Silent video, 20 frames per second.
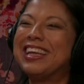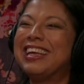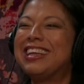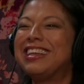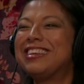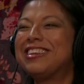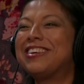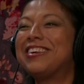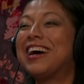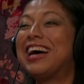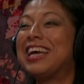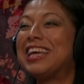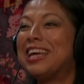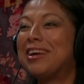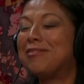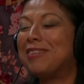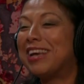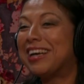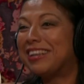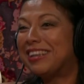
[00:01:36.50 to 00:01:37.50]
So I
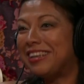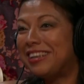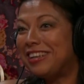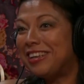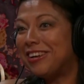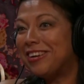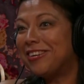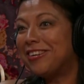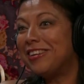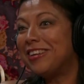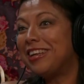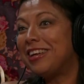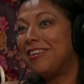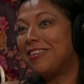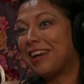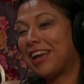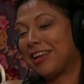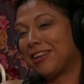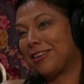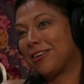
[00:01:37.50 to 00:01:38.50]
am the clinical
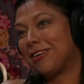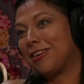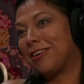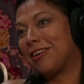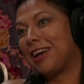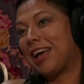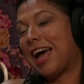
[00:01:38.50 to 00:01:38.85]
director